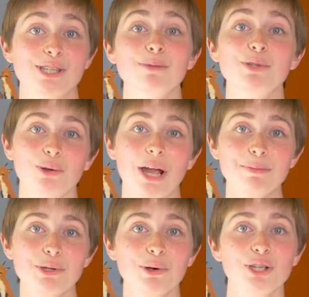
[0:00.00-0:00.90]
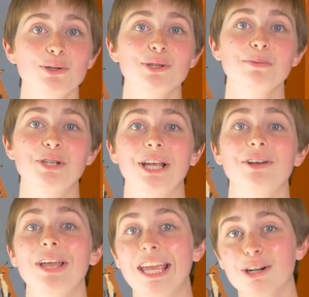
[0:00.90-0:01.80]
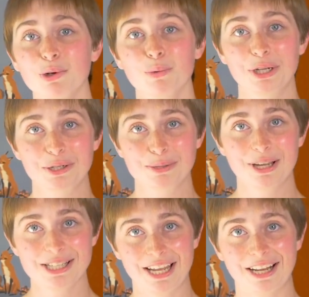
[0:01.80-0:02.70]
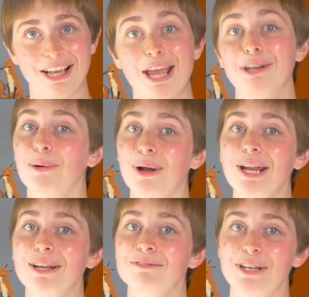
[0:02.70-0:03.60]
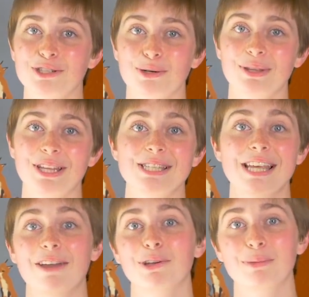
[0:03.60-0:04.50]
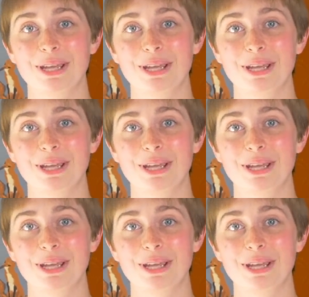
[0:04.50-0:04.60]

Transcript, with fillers: subscribe to our YouTube channel, Animal Wonders Montana, and go on an adventure with us every